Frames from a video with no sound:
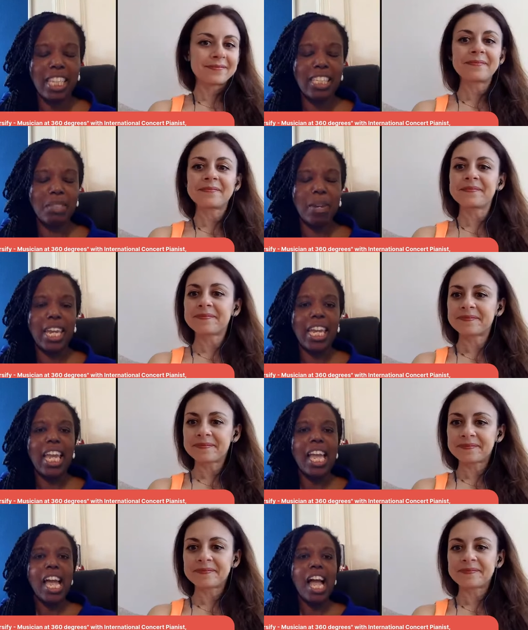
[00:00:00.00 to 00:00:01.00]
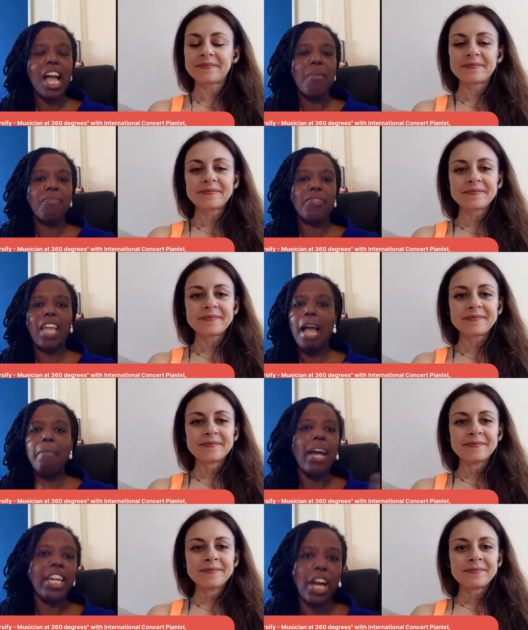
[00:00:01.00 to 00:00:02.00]
Speaker 1: this week, am
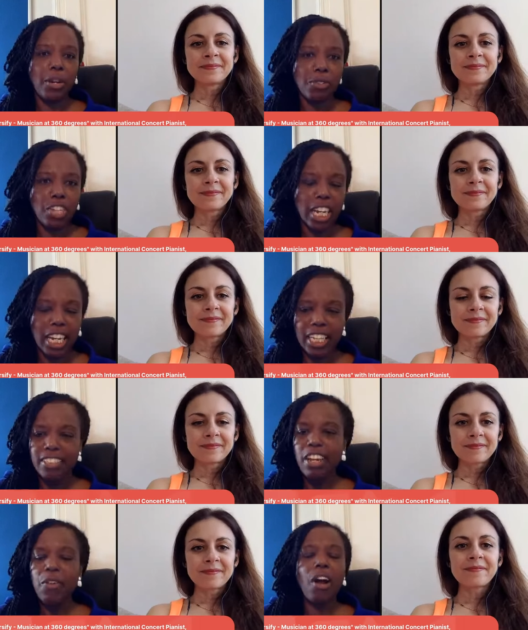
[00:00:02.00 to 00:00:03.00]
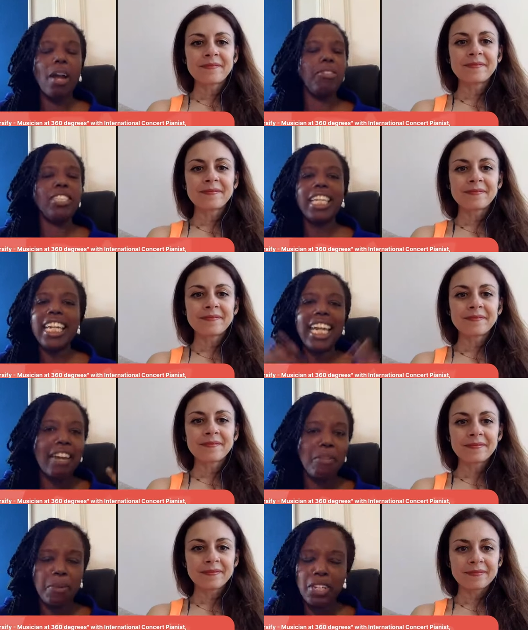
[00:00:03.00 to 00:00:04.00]
I coaching? So I'm just going to let
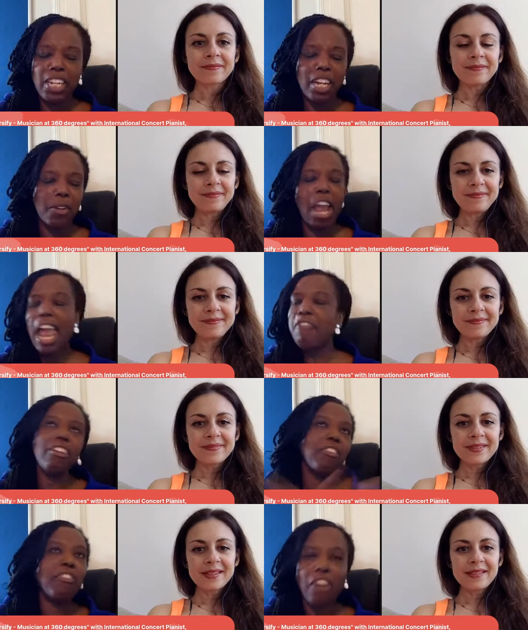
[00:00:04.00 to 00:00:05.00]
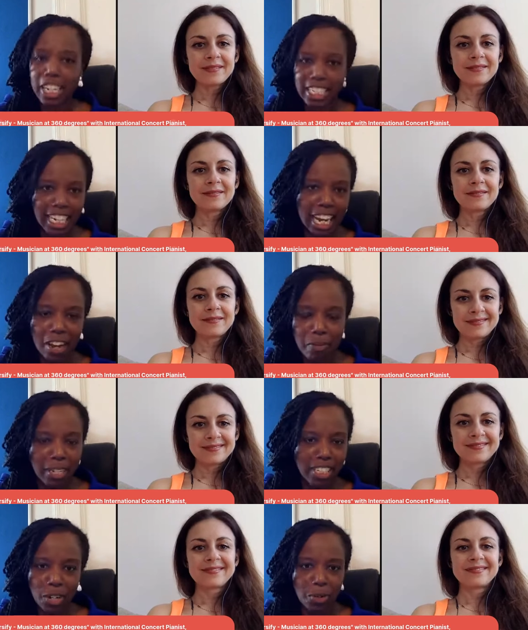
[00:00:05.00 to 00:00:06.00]
everybody know, every Friday I've
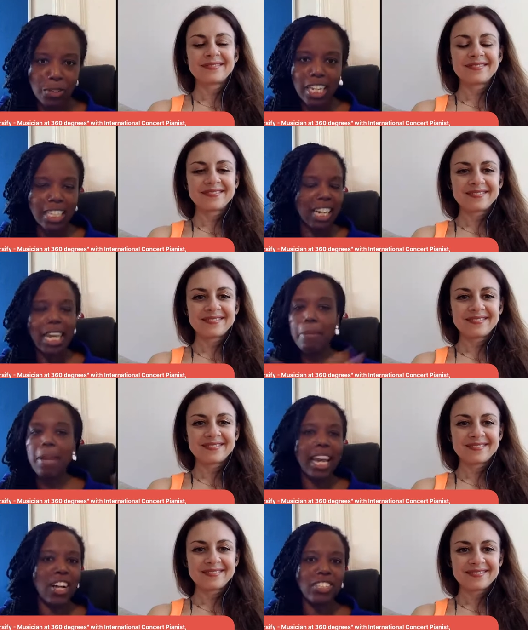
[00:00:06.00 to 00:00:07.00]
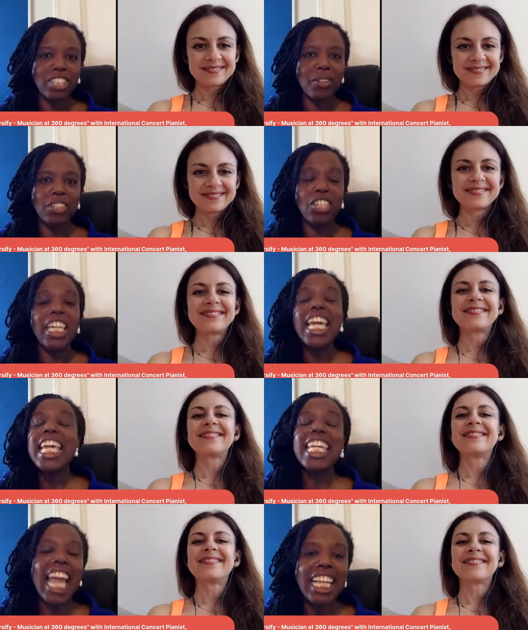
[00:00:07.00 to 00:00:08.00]
been told, because I keep getting asked this question,
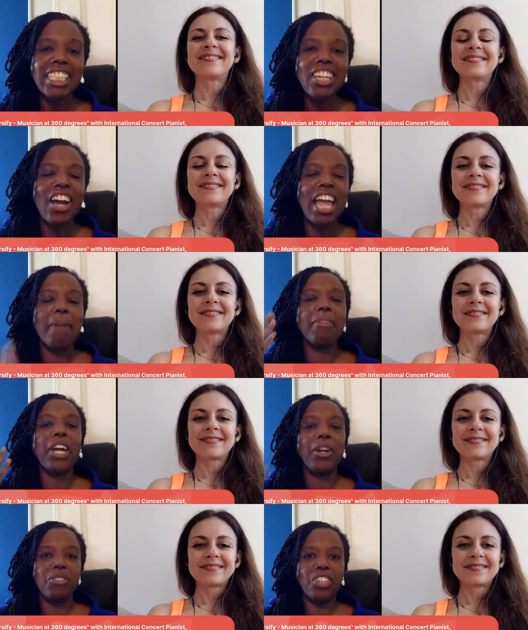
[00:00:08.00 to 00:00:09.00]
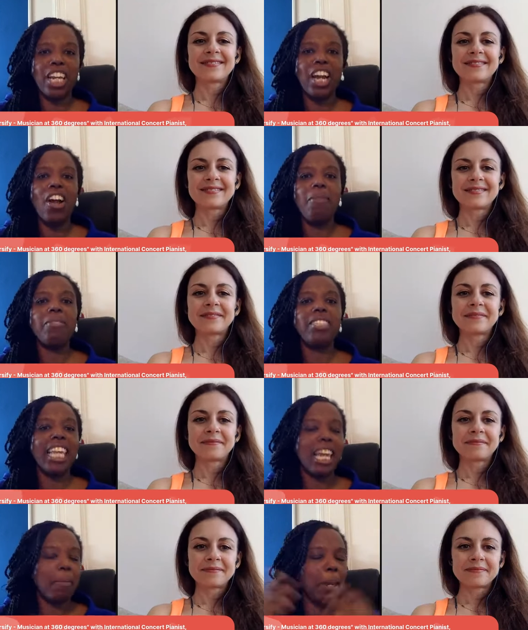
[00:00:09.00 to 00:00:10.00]
yes, I am coaching. I'm
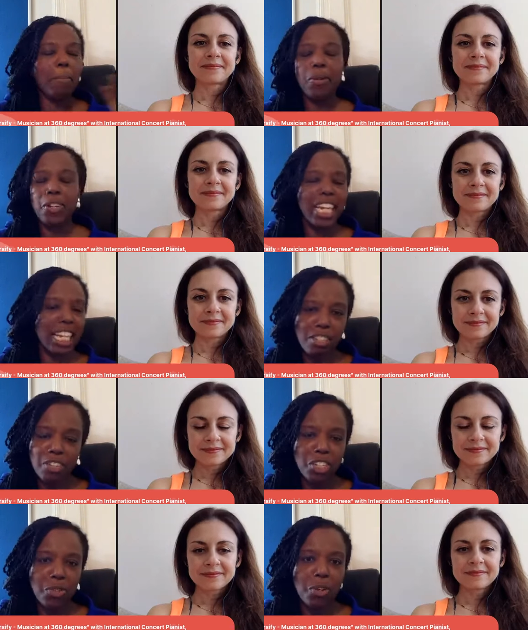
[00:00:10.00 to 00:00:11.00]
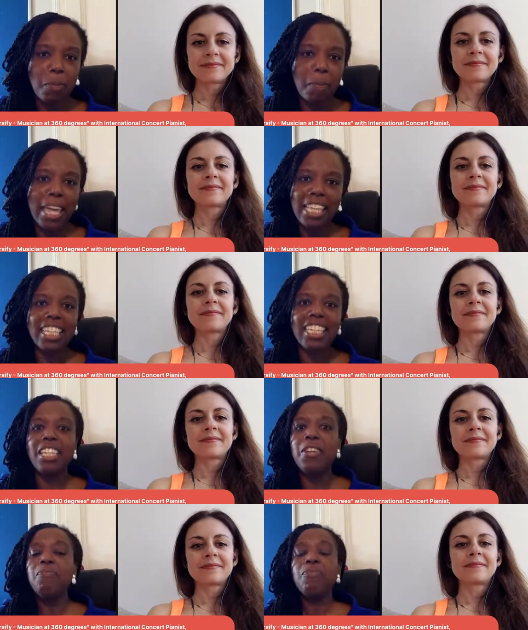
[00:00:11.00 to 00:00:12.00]
seeing people on an individual basis.
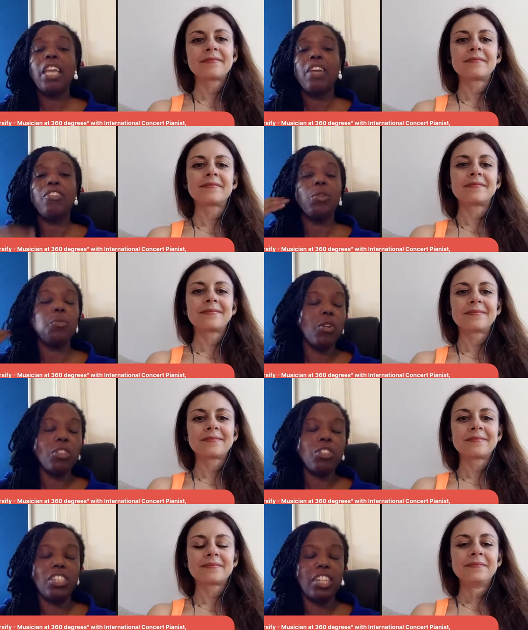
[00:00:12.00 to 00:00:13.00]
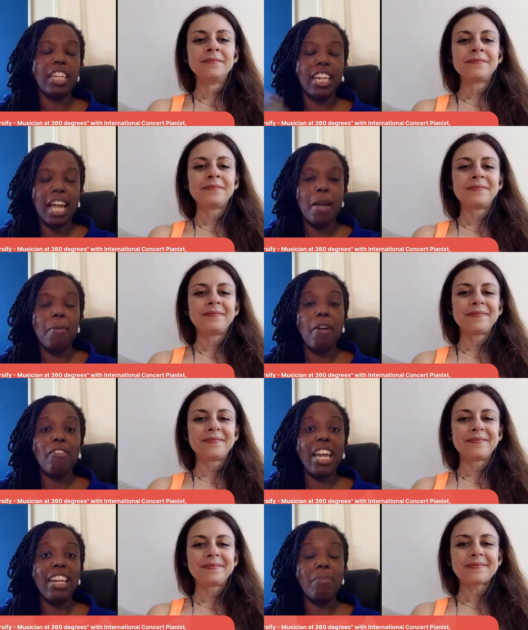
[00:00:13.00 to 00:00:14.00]
If you'd want to
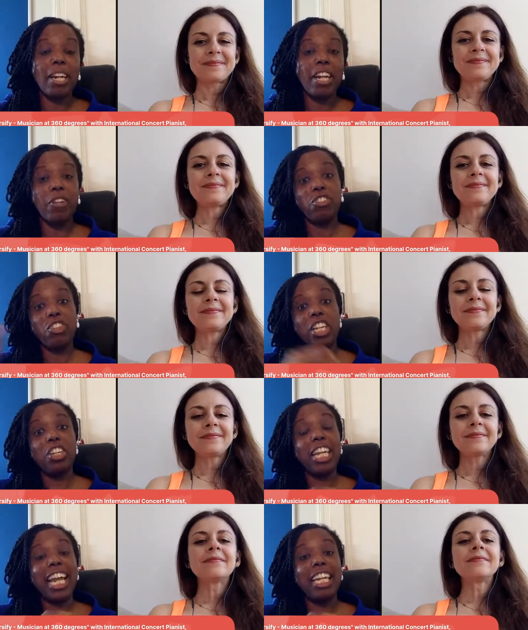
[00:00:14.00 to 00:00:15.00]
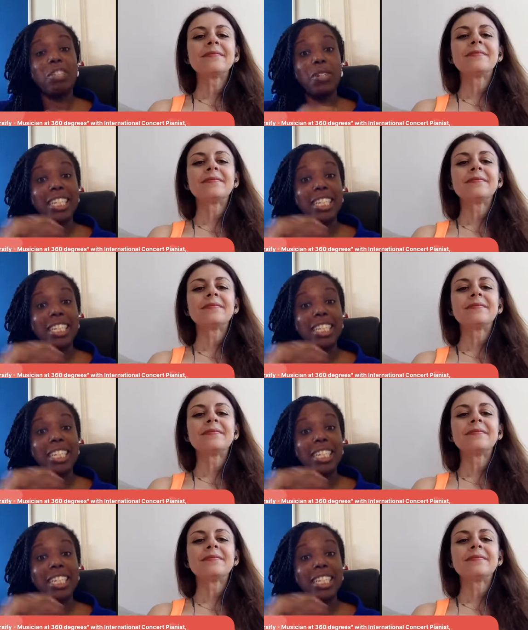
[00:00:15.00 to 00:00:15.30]
avail of my coaching, you can catch me on